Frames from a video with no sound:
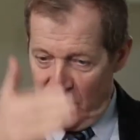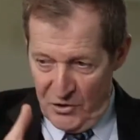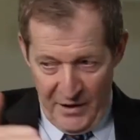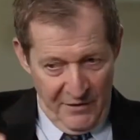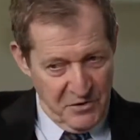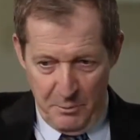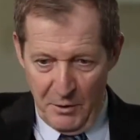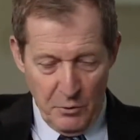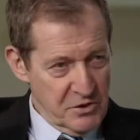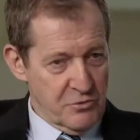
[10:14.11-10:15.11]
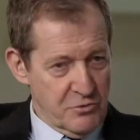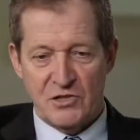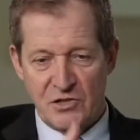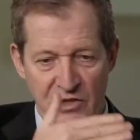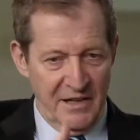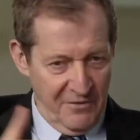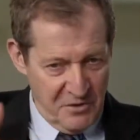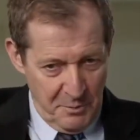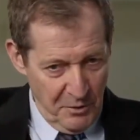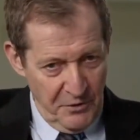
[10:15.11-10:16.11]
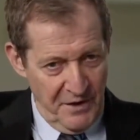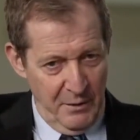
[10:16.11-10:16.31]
you have to build a strategy, and you have to build the